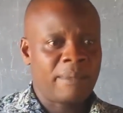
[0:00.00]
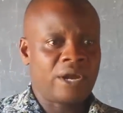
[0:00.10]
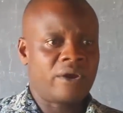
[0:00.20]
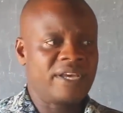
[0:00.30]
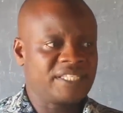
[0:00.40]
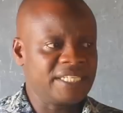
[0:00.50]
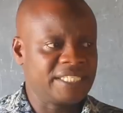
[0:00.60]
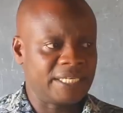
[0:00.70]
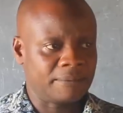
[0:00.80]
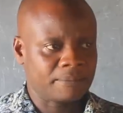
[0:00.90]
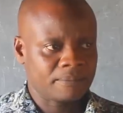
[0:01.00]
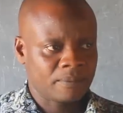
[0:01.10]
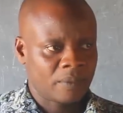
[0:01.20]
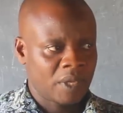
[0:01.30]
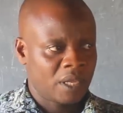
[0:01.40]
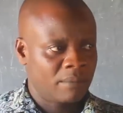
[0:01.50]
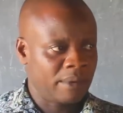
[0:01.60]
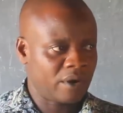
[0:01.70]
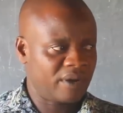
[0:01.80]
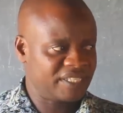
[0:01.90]
Meroe City.
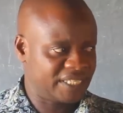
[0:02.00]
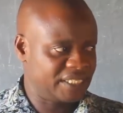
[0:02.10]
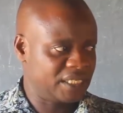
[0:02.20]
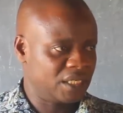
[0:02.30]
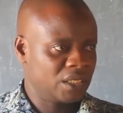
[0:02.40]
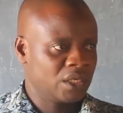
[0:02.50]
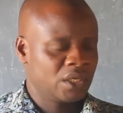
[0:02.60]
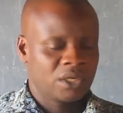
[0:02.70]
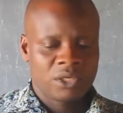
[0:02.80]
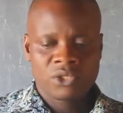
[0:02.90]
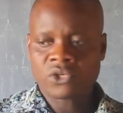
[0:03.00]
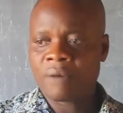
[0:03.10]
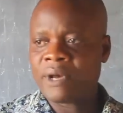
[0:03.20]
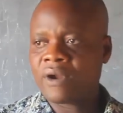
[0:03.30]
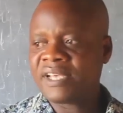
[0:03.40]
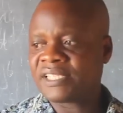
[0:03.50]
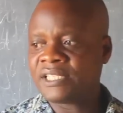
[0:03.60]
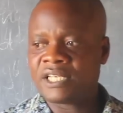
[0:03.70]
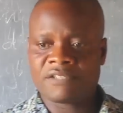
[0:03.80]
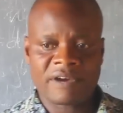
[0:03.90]
Meroe City. So Meroe
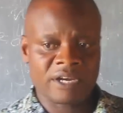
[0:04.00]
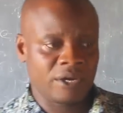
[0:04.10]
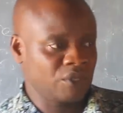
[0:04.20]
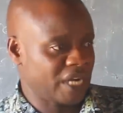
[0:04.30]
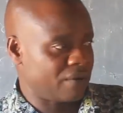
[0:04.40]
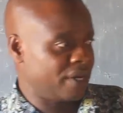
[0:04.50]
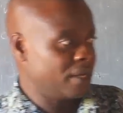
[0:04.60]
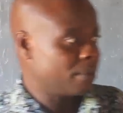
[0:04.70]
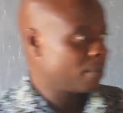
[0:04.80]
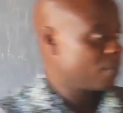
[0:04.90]
City is found in which country?